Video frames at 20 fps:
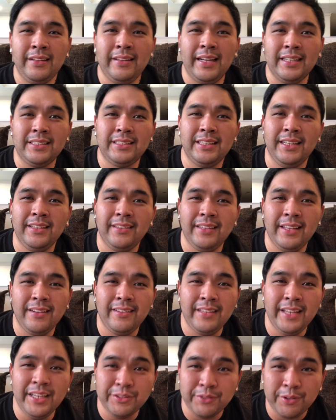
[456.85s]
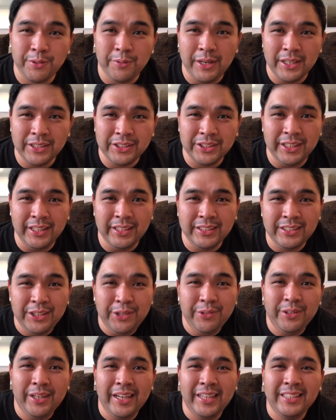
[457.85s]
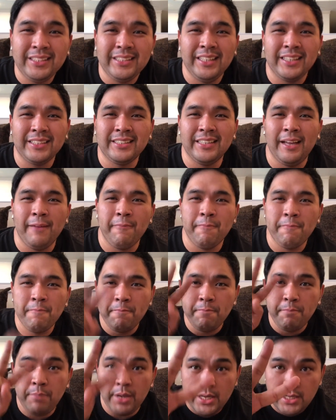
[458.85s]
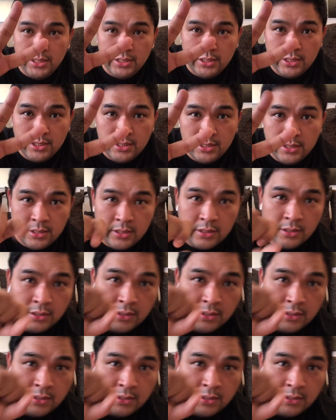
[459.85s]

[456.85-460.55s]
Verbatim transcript: That's it. And thanks for watching. See you guys next time. Peace.